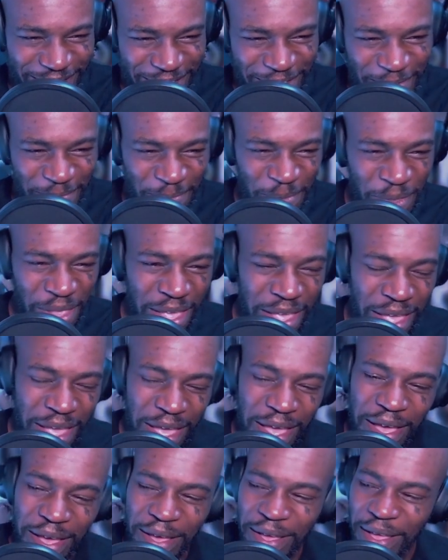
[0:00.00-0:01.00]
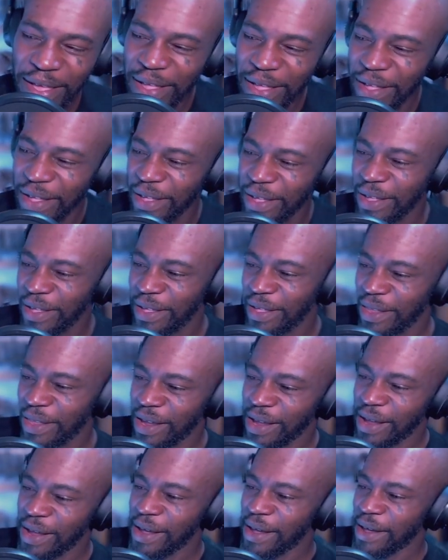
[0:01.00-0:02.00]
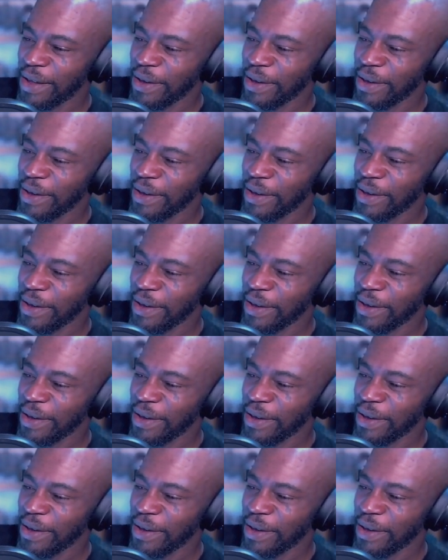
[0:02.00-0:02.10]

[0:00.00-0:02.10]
But the one thing that